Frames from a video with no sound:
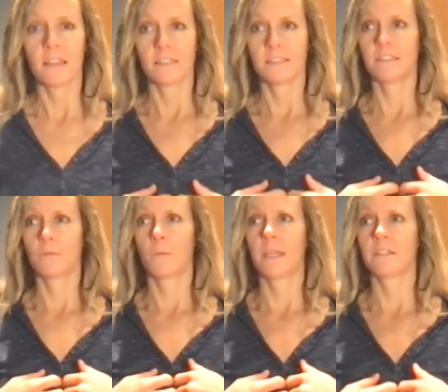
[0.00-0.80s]
This is a
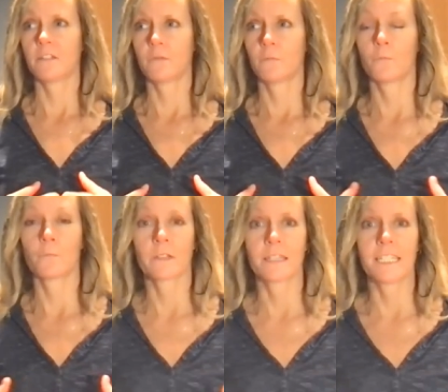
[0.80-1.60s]
way to
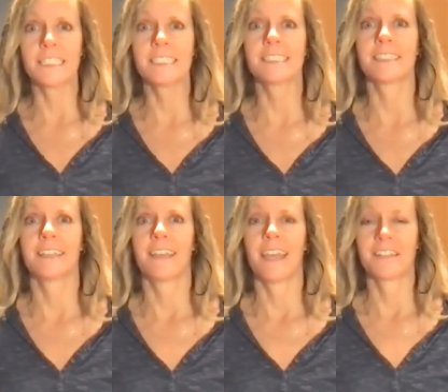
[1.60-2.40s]
release
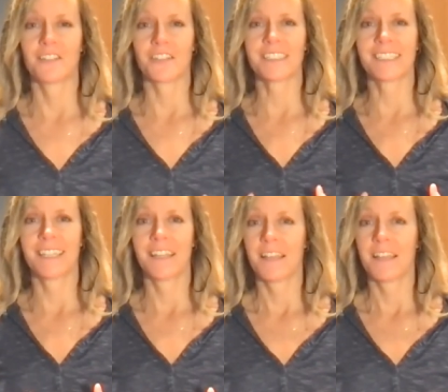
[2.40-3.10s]
and just